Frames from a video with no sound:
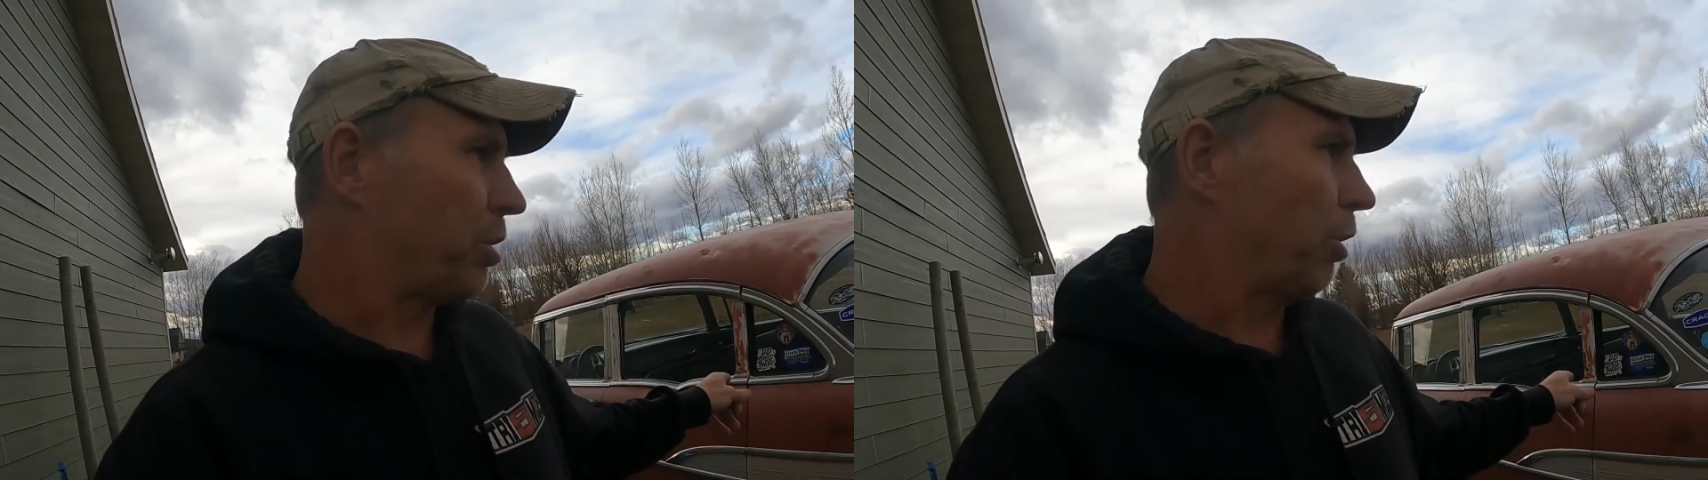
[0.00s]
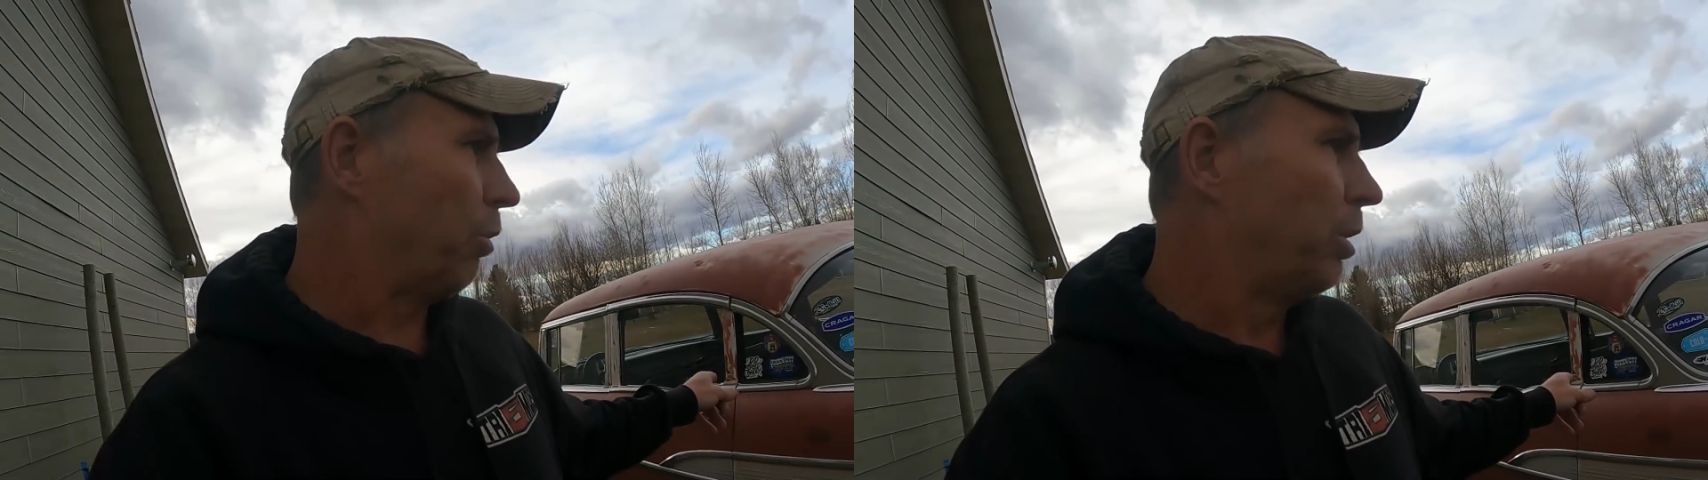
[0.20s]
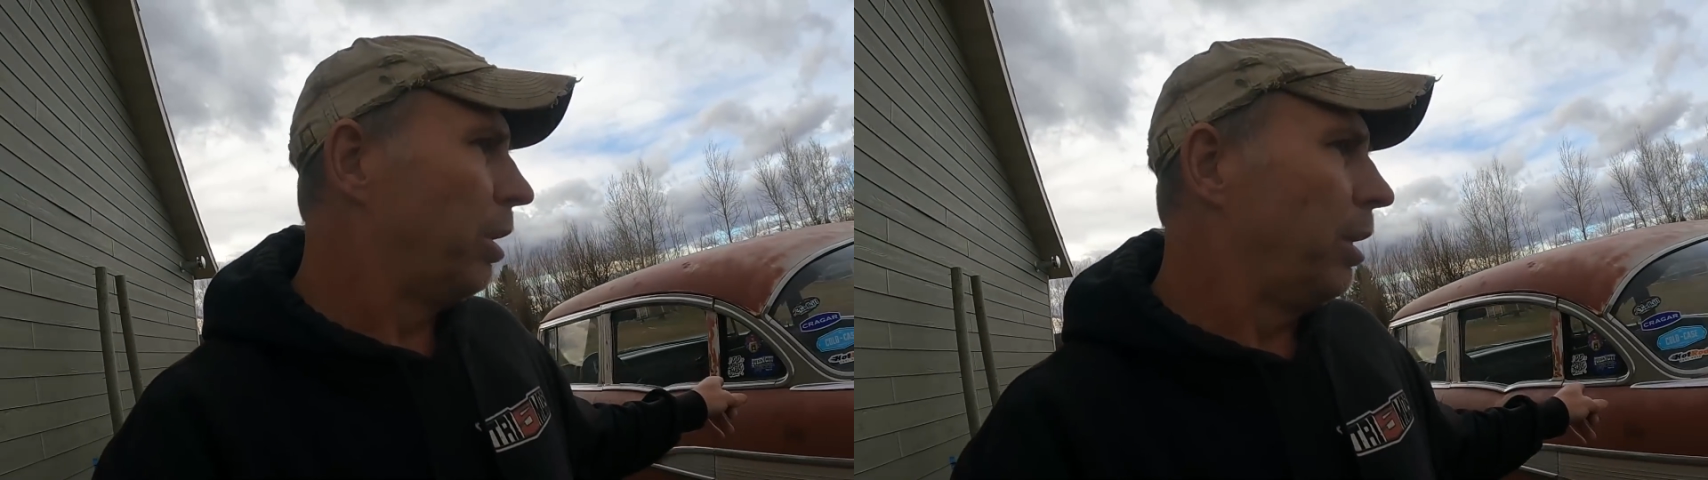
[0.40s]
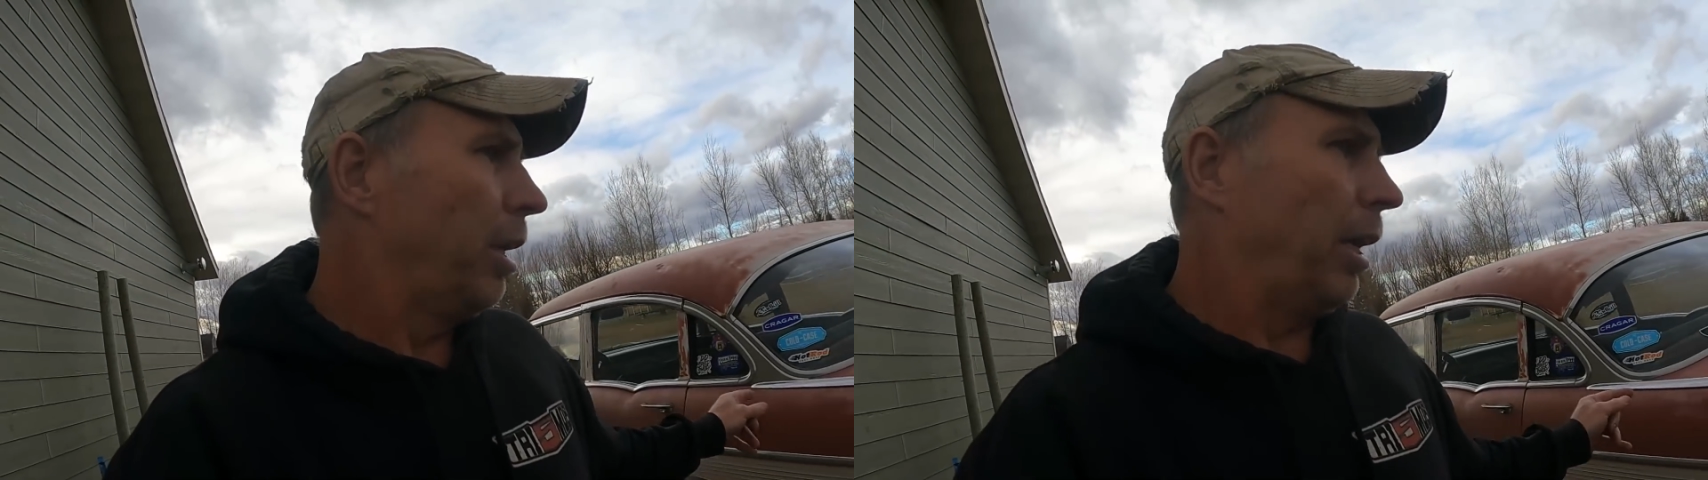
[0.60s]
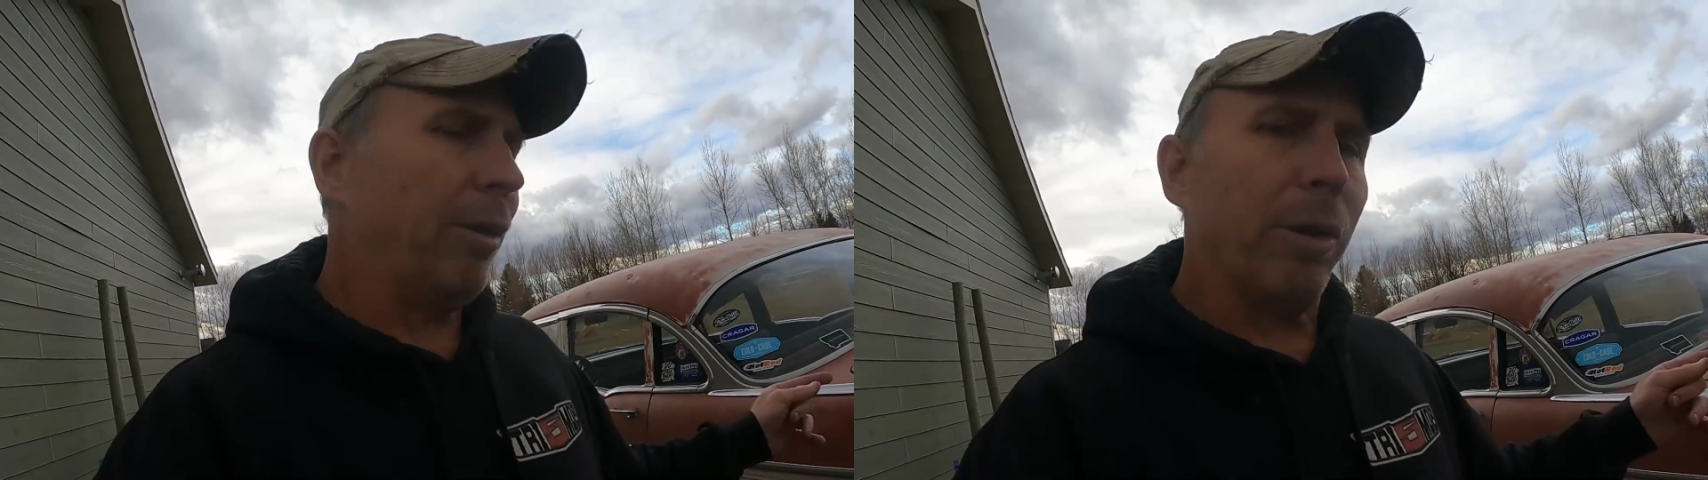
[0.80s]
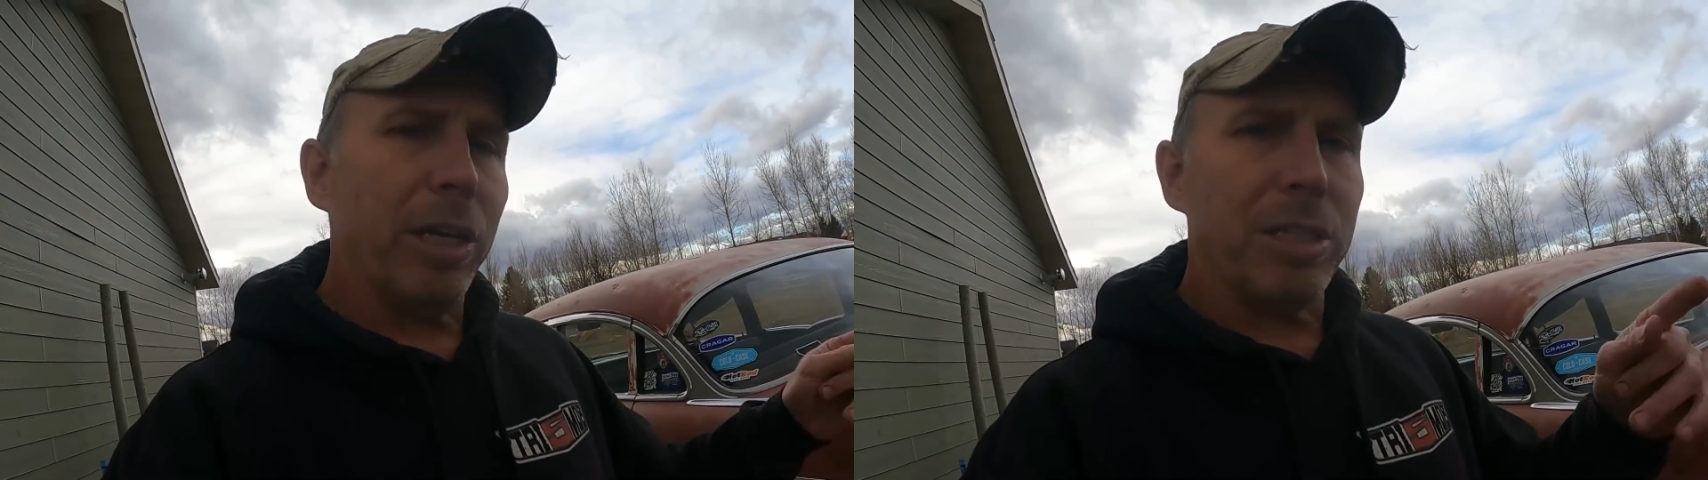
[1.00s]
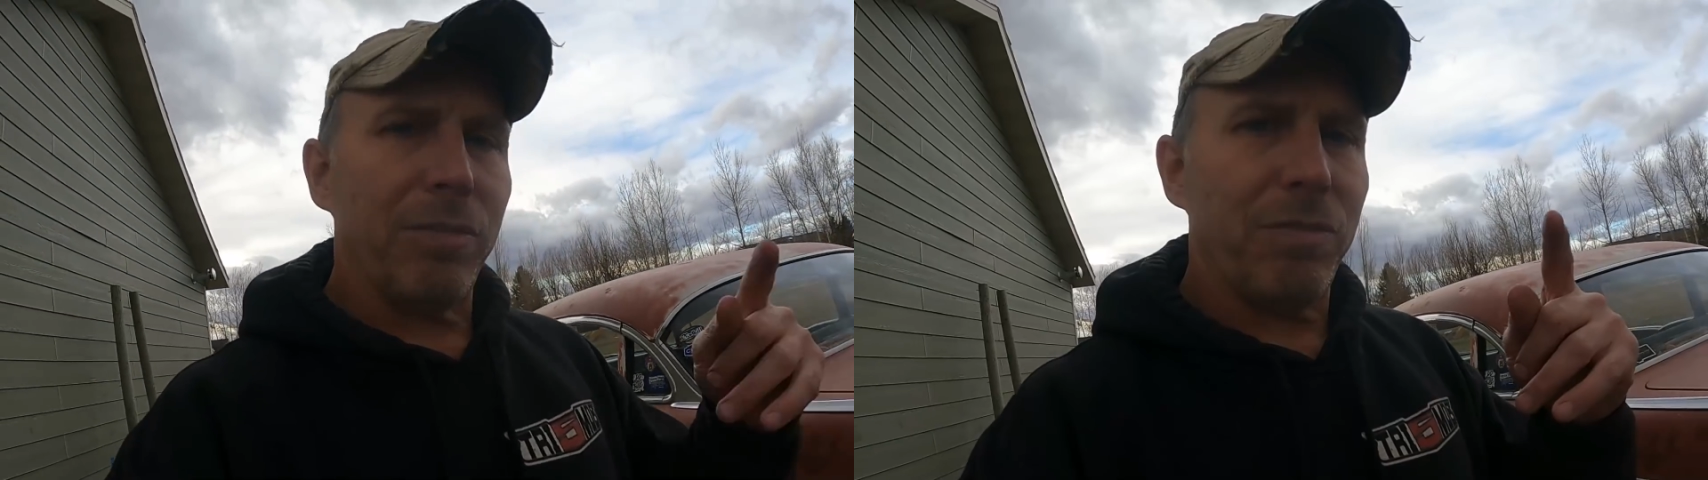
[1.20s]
So anyways,